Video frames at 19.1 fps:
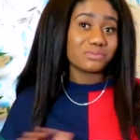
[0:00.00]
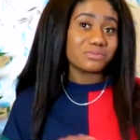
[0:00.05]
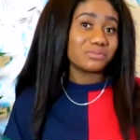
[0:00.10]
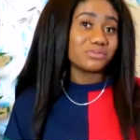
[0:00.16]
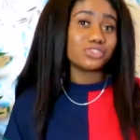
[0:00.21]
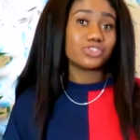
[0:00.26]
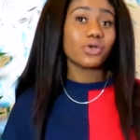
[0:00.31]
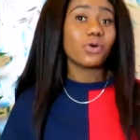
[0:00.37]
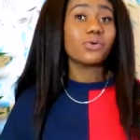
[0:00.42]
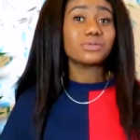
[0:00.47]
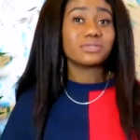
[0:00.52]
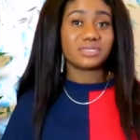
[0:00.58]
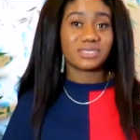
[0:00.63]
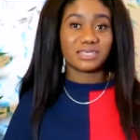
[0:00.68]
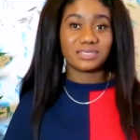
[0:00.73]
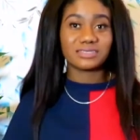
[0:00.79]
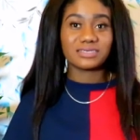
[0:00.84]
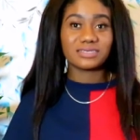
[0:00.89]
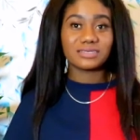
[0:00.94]

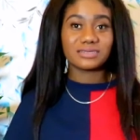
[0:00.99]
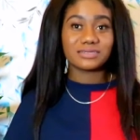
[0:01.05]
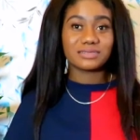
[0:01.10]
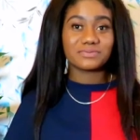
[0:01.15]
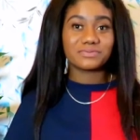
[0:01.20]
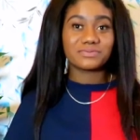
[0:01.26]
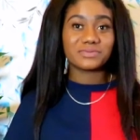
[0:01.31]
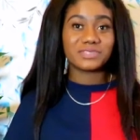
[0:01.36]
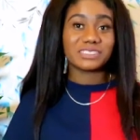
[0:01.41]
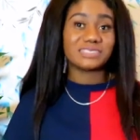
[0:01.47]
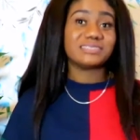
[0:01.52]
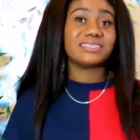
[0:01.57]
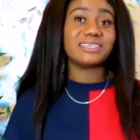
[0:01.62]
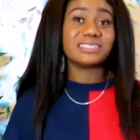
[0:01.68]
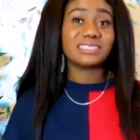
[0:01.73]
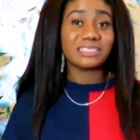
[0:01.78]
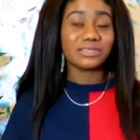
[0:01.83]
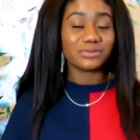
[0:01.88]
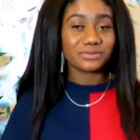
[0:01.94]
sorted, they're
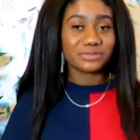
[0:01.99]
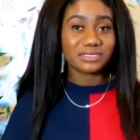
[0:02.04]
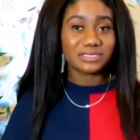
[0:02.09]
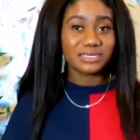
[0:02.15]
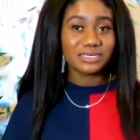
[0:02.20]
settled